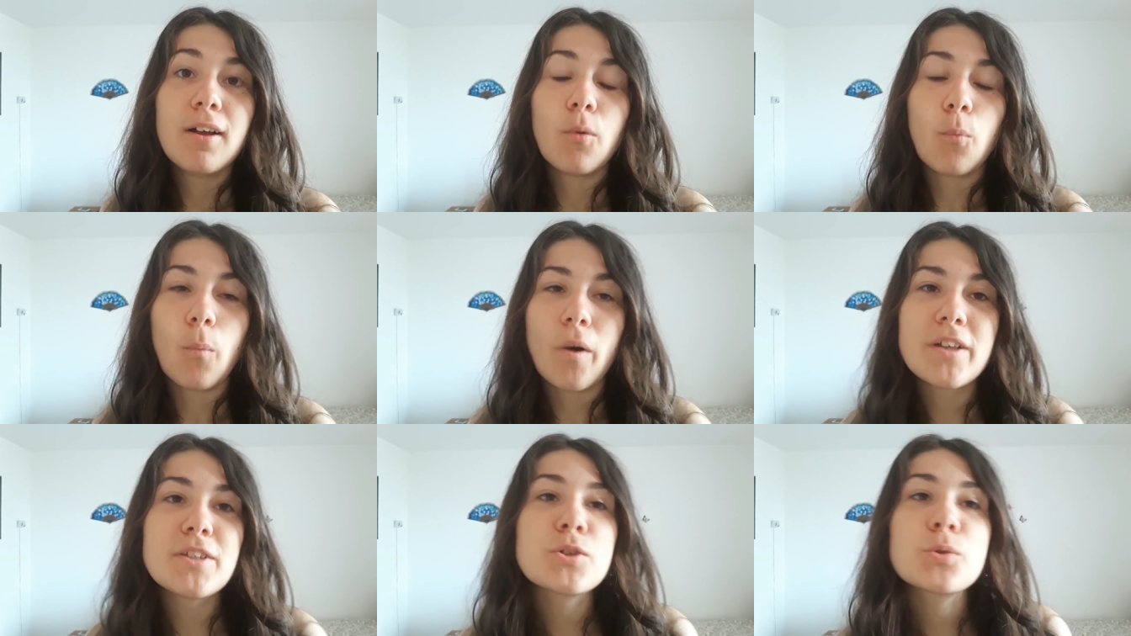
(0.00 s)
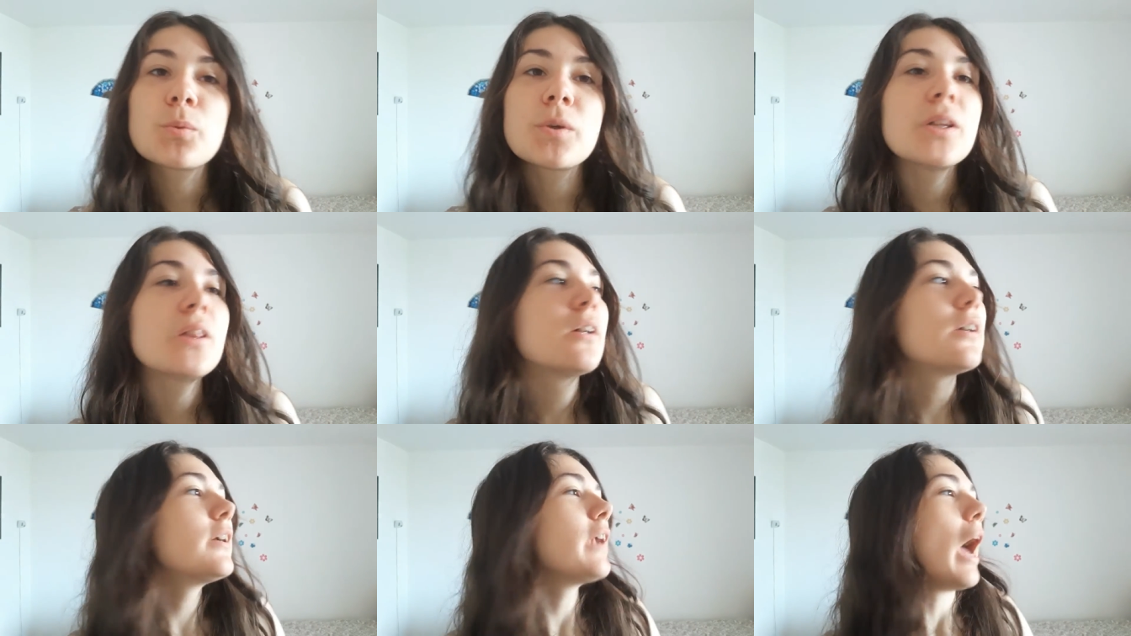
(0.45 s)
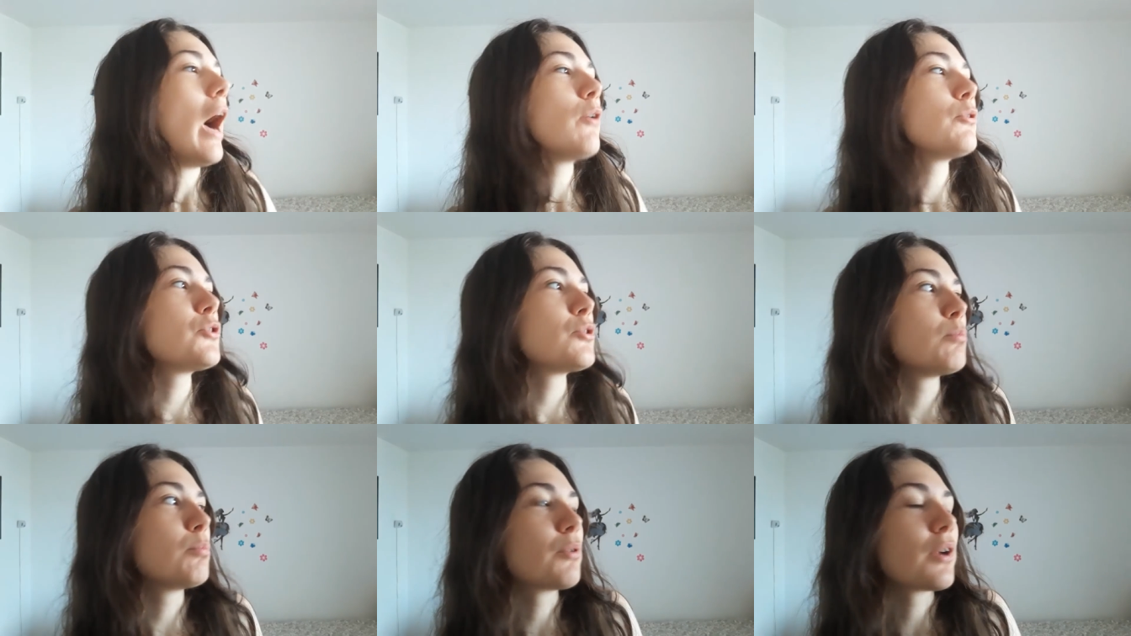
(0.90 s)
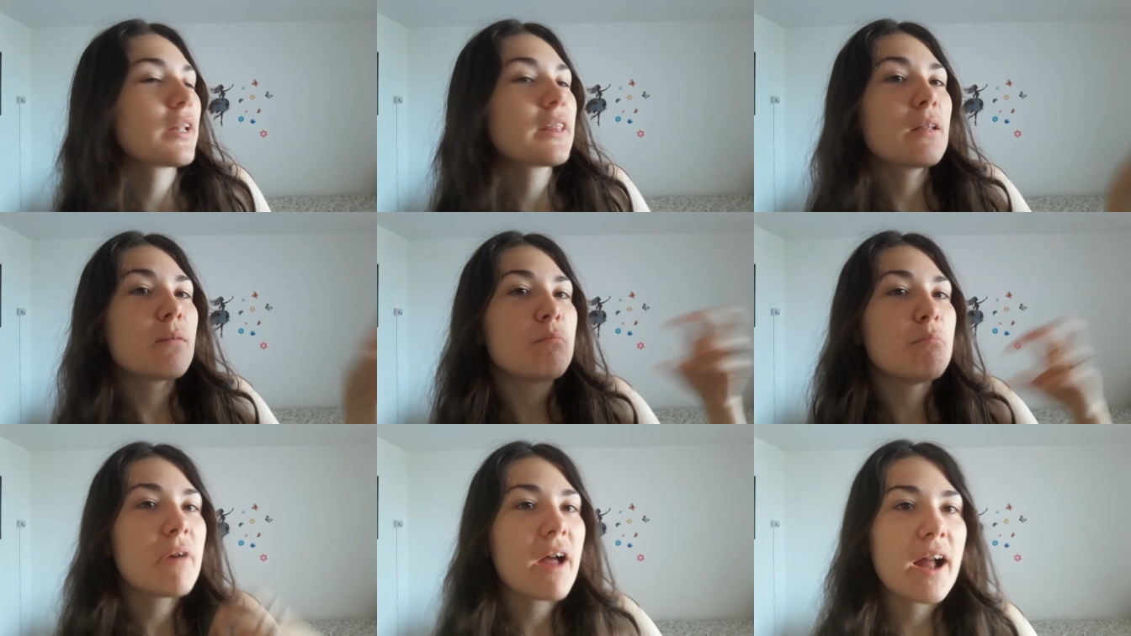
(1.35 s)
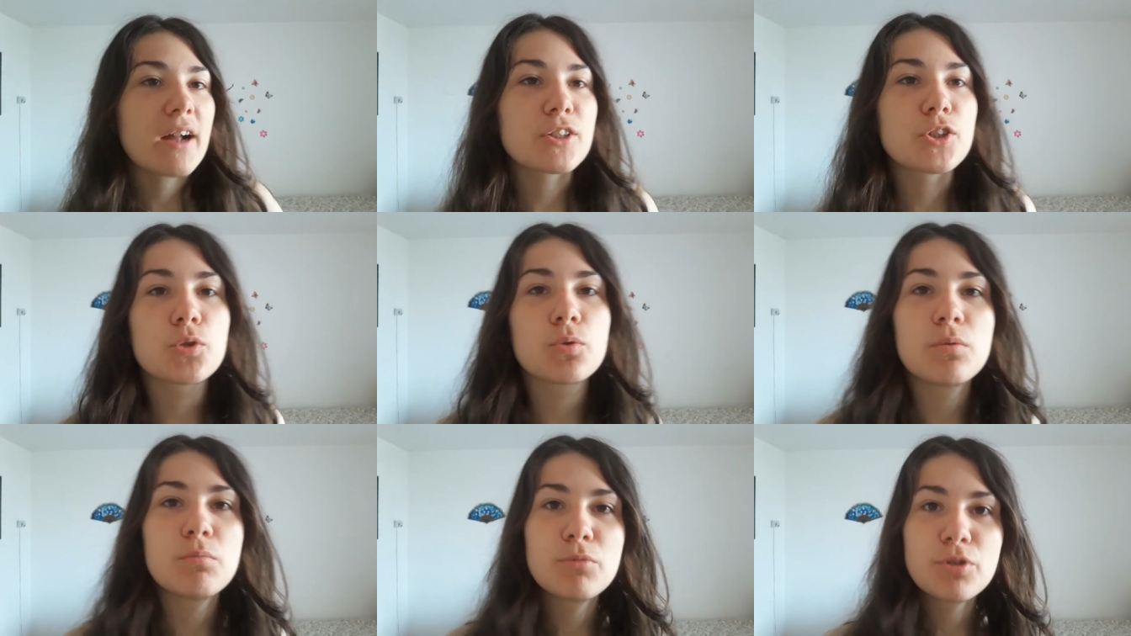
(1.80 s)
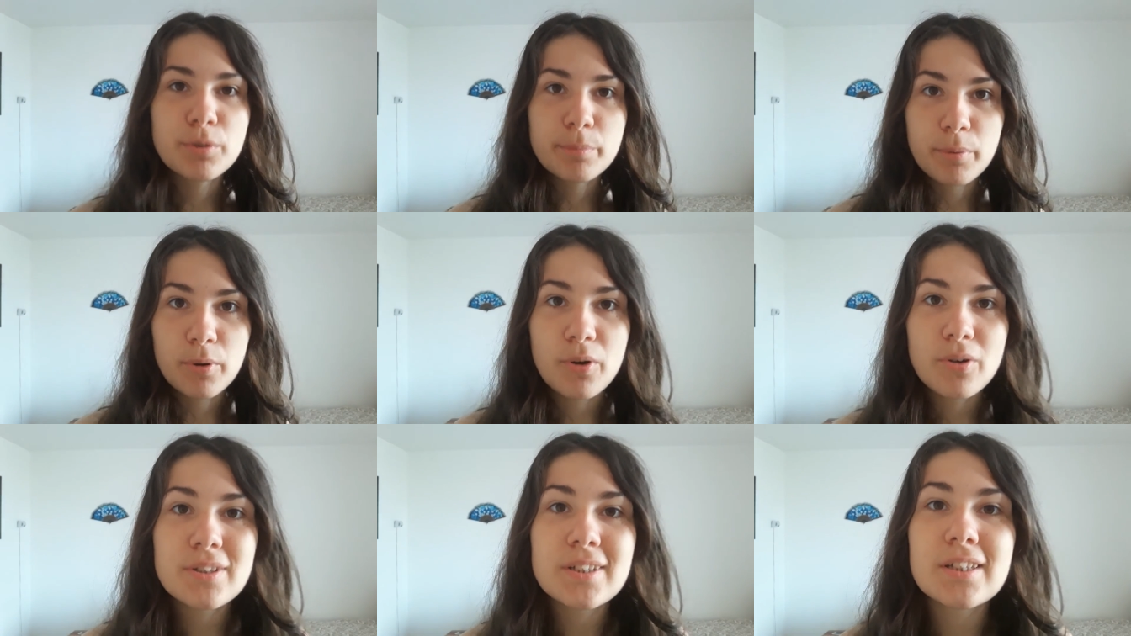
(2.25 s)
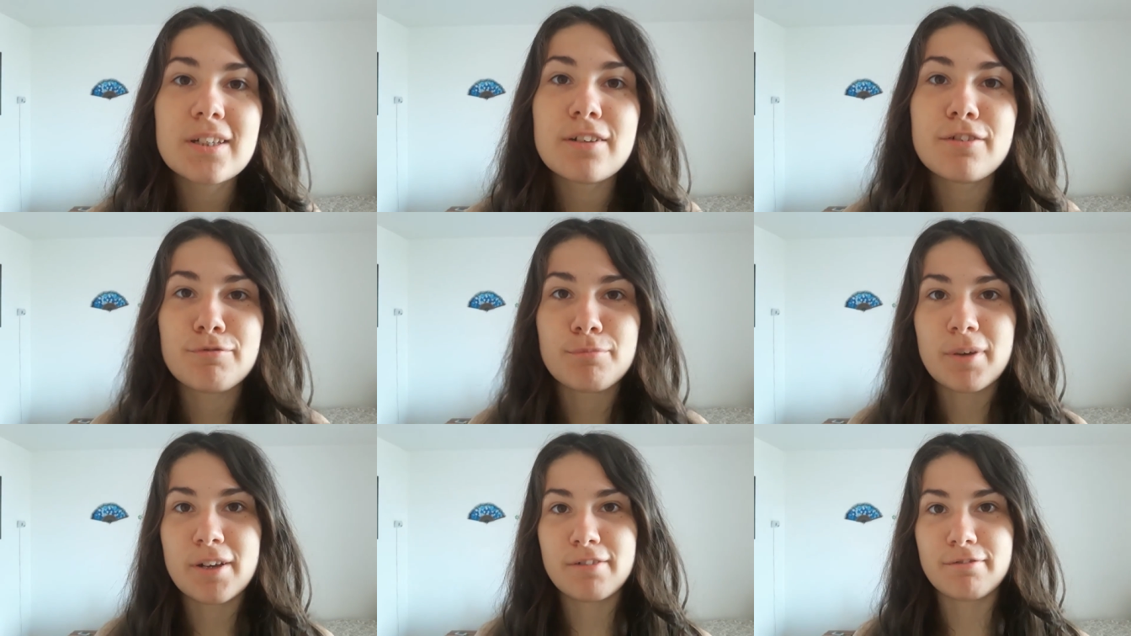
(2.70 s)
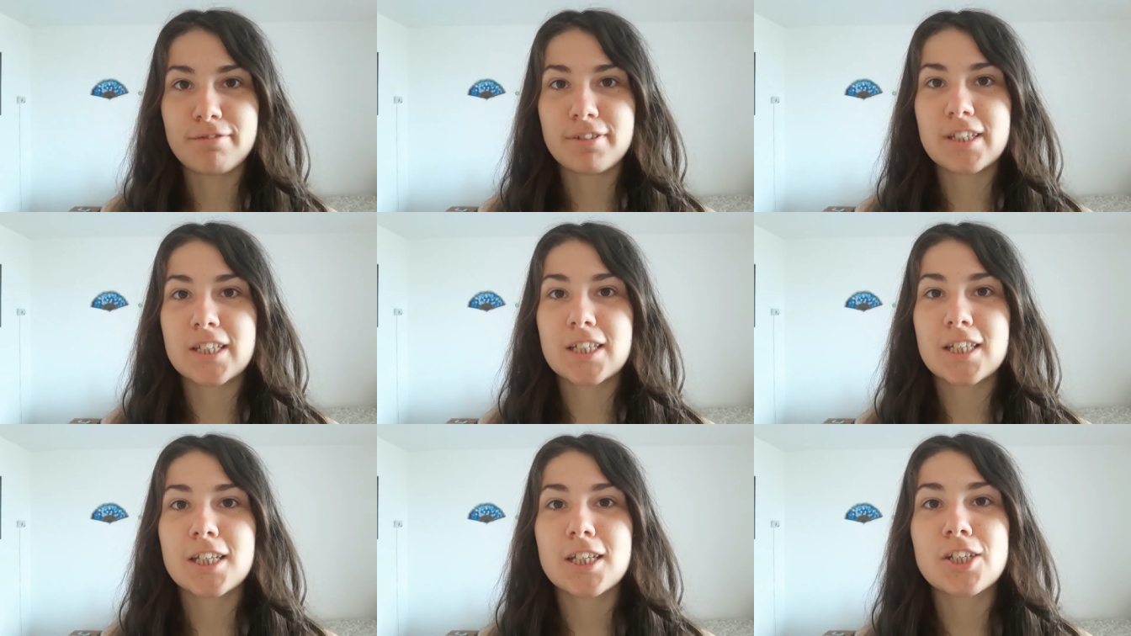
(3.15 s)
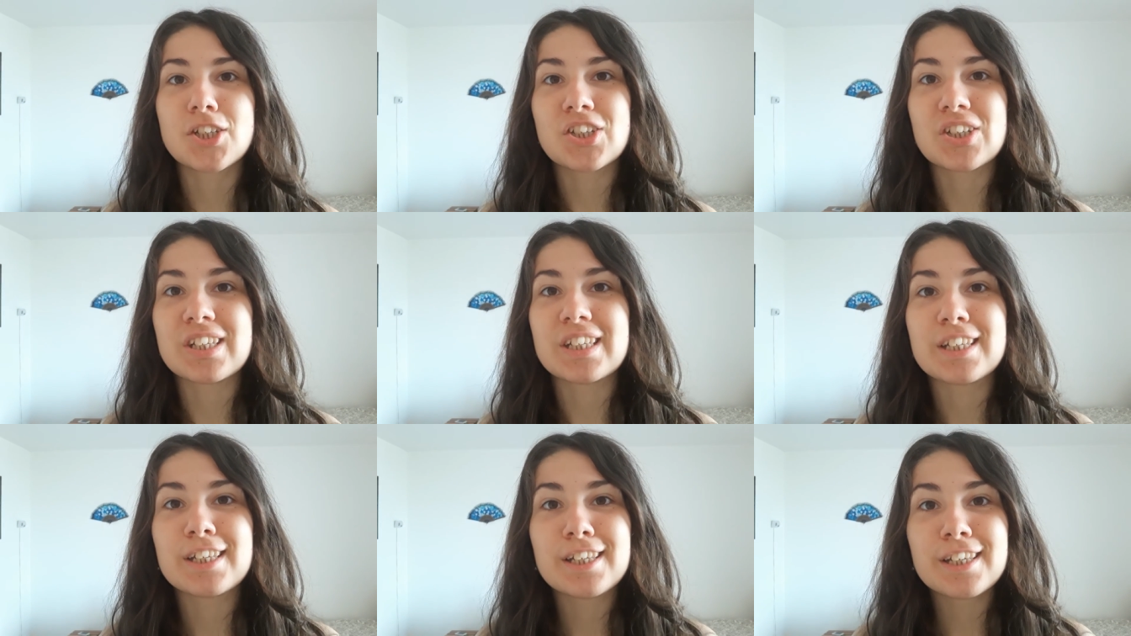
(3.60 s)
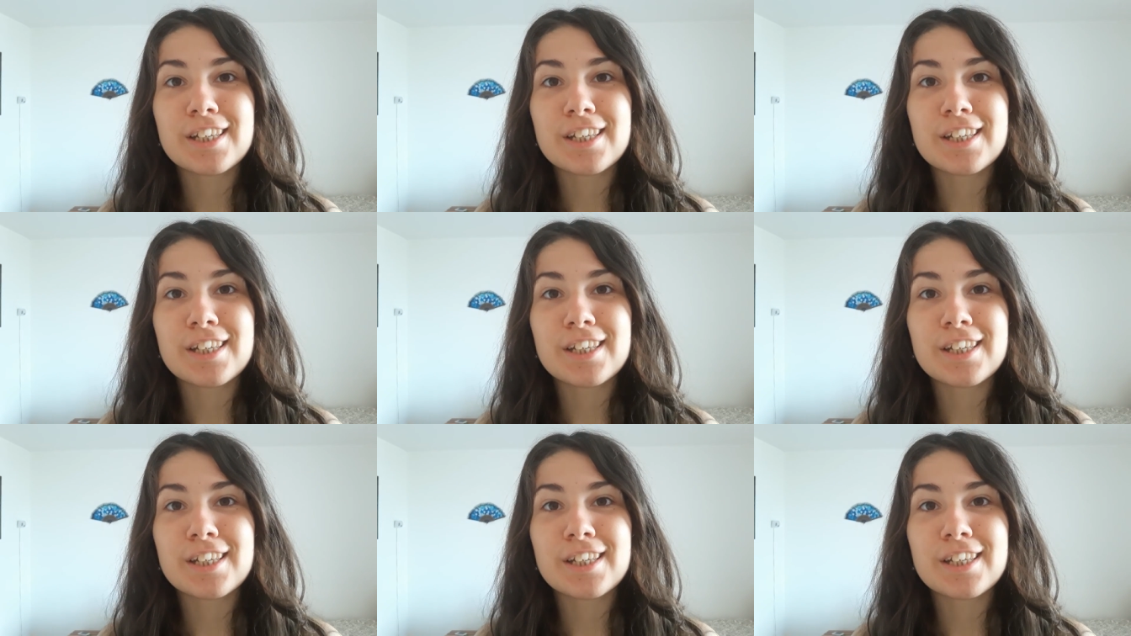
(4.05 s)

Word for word: once we learn how to bring them back to a more positive manifestation,